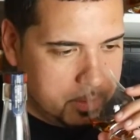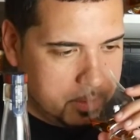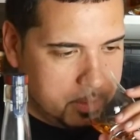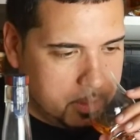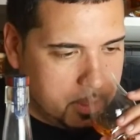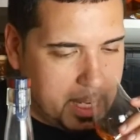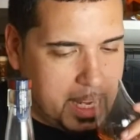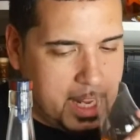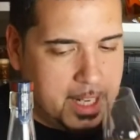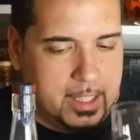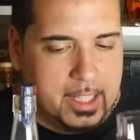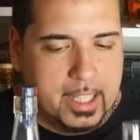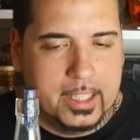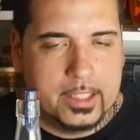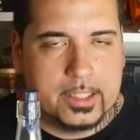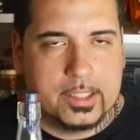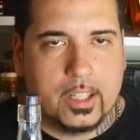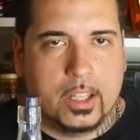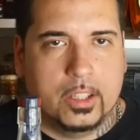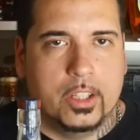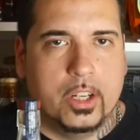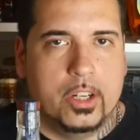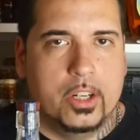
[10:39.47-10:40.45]
at least
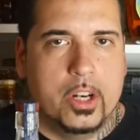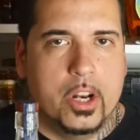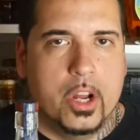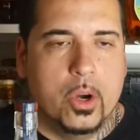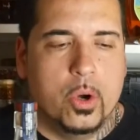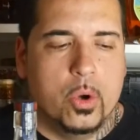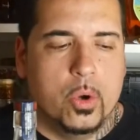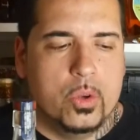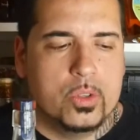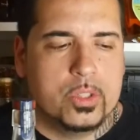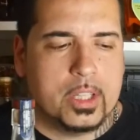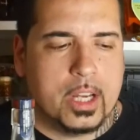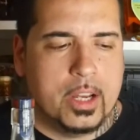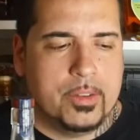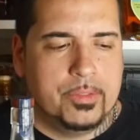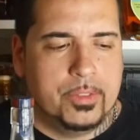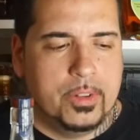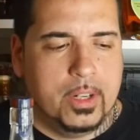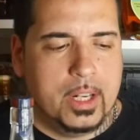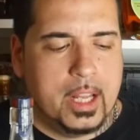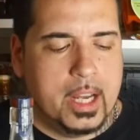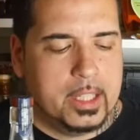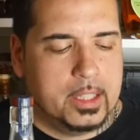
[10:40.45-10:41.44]
on the nose, I
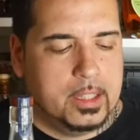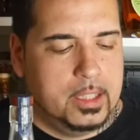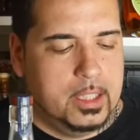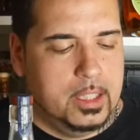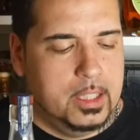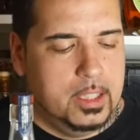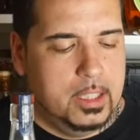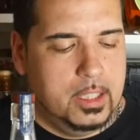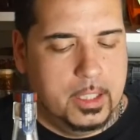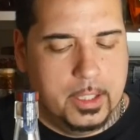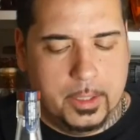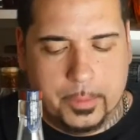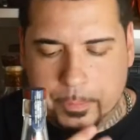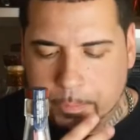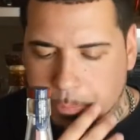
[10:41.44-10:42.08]
feel like the